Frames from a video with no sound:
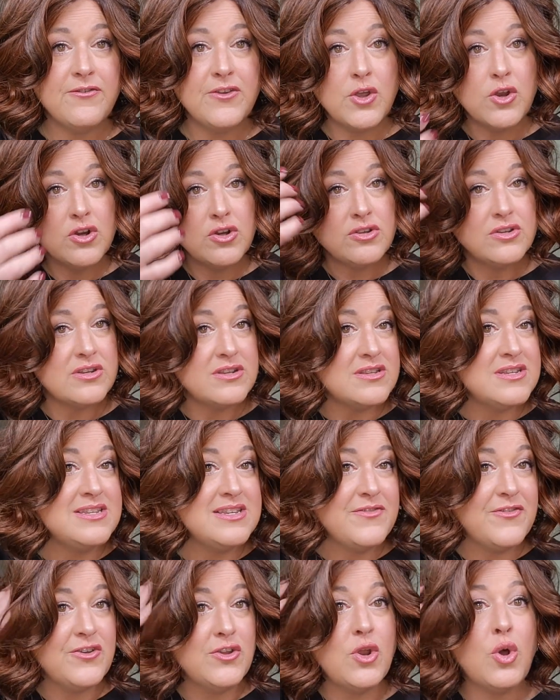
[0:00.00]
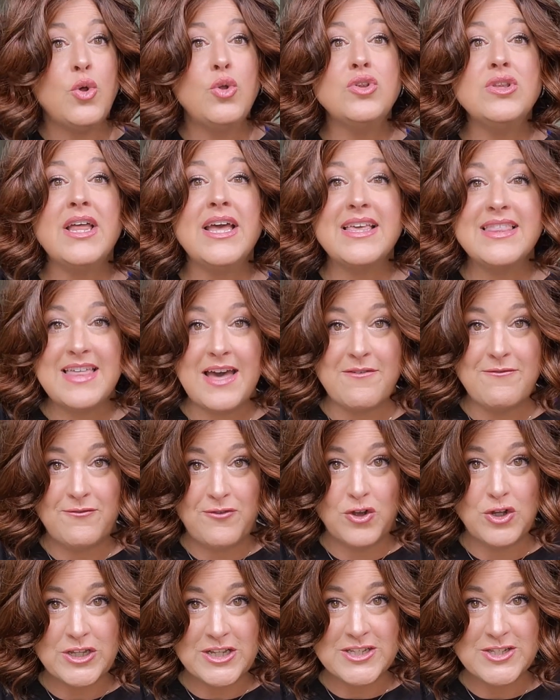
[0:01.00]
If you're if you don't like
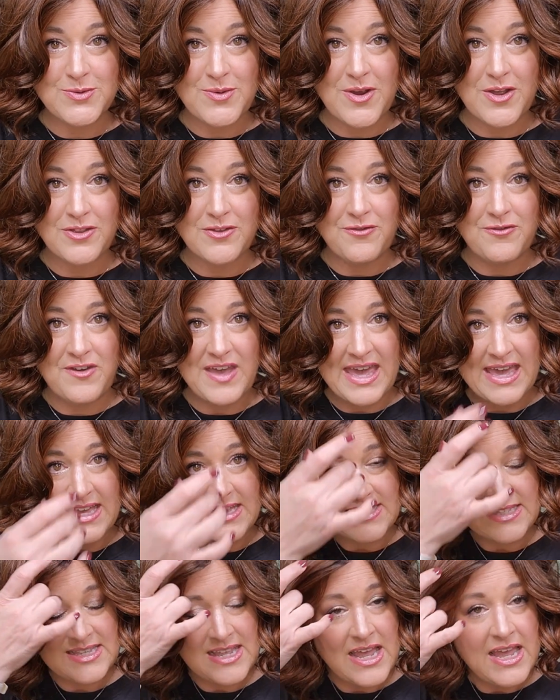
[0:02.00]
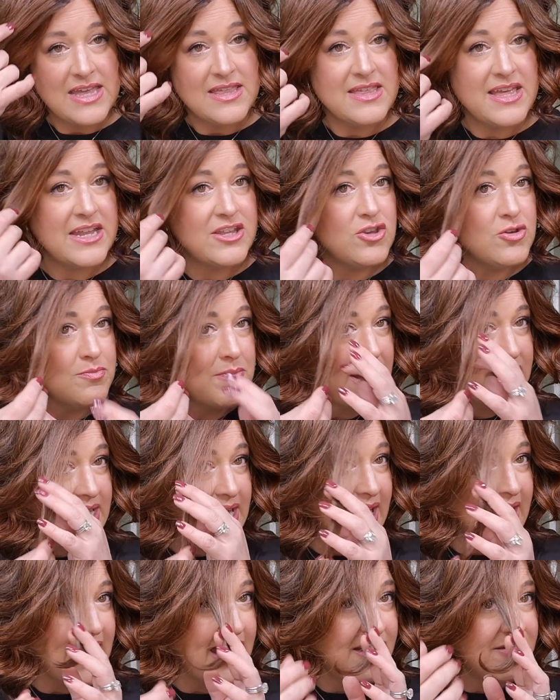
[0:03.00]
that fullness around the face, then you
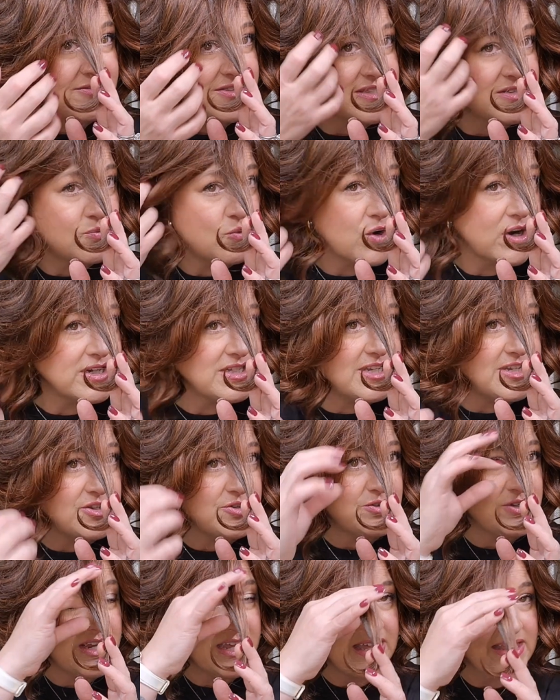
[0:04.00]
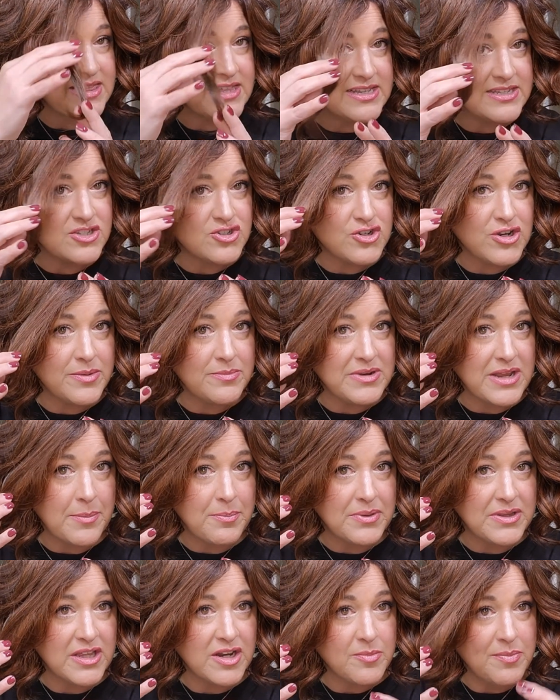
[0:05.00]
might have some work to do to get this trimmed
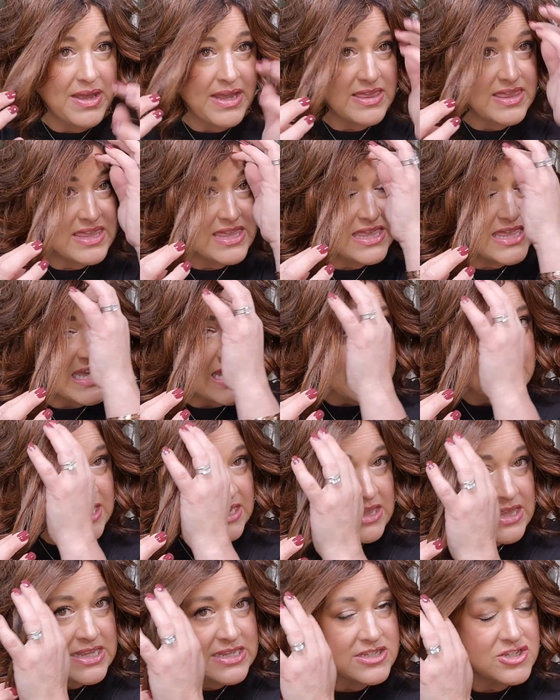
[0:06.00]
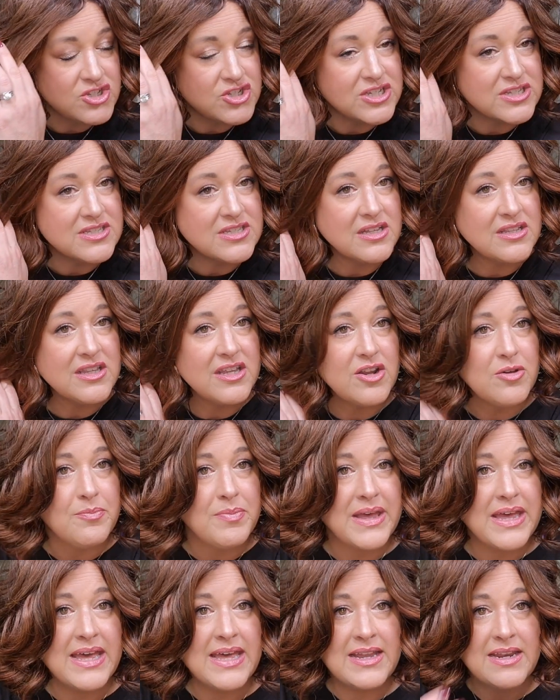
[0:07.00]
up a little bit, thin this just a little
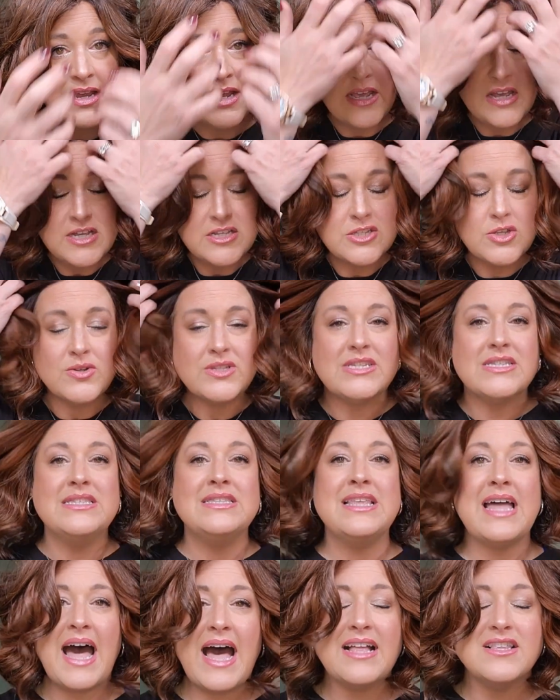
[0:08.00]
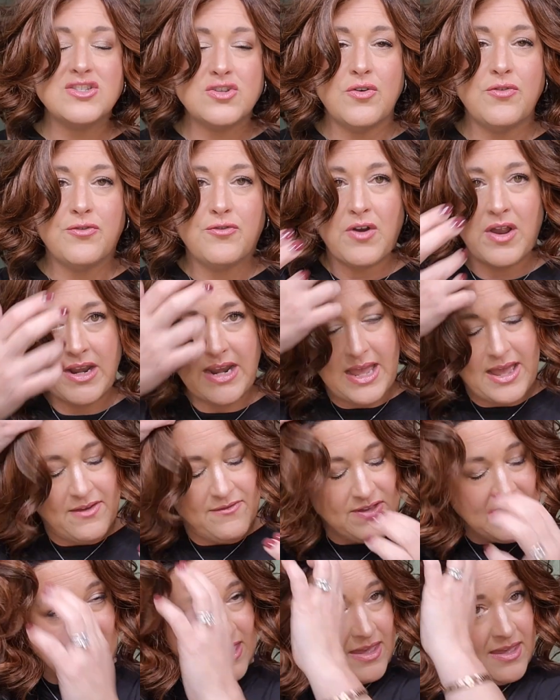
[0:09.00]
bit so it's not so front
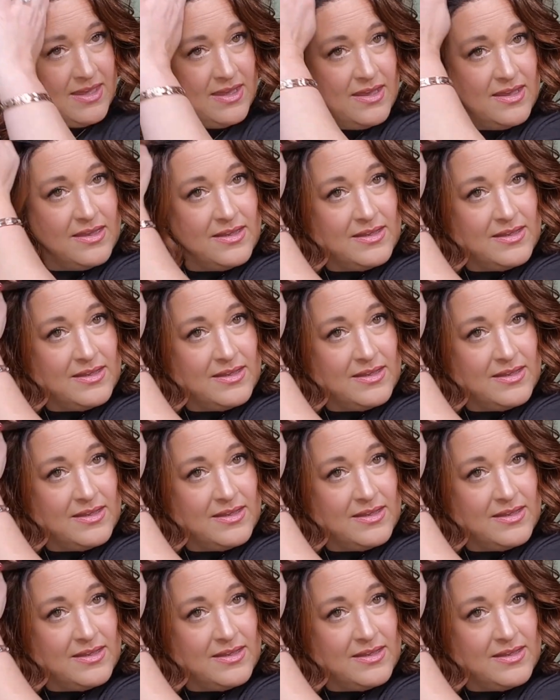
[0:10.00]
heavy.